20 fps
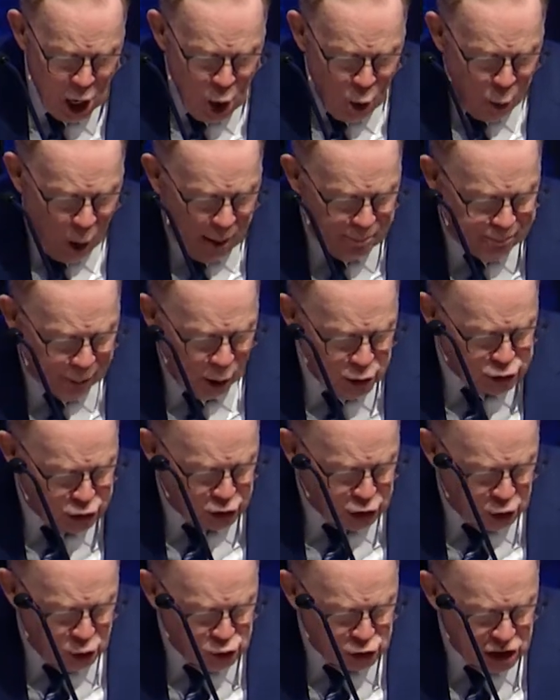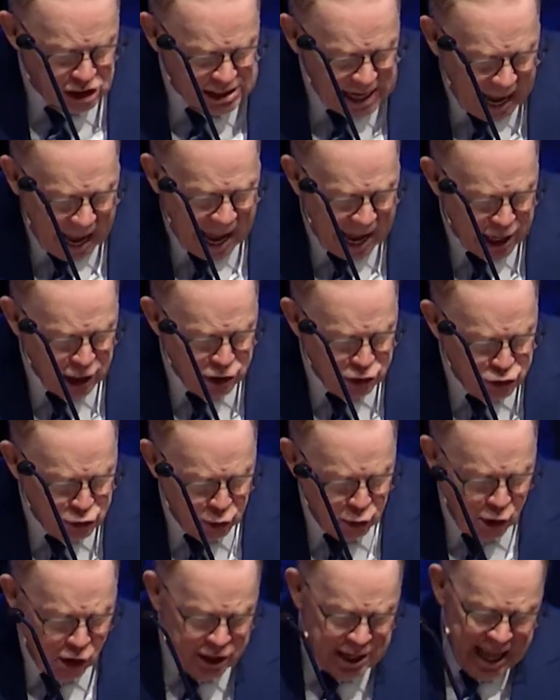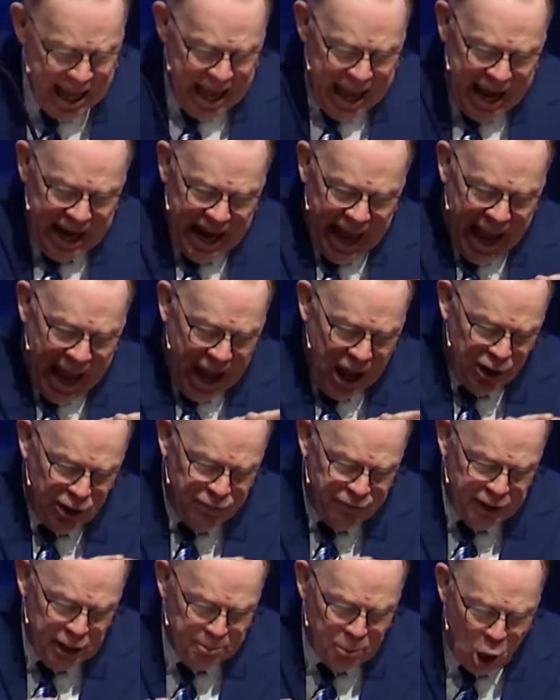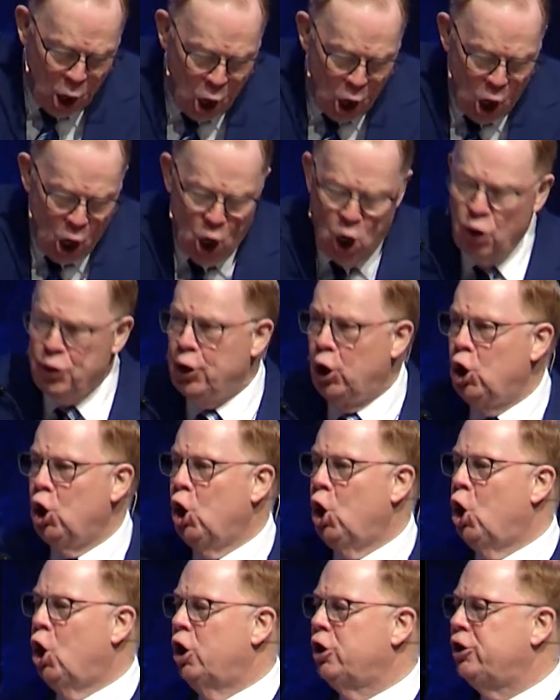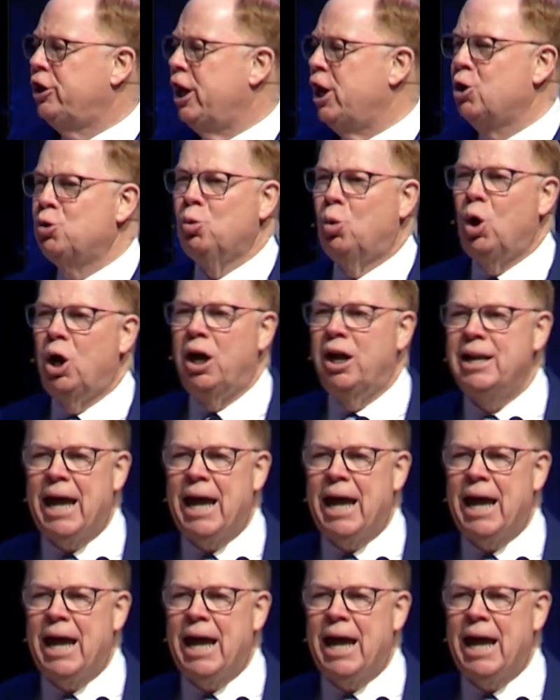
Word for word: what persecutions I endured, and out of them all the Lord did what?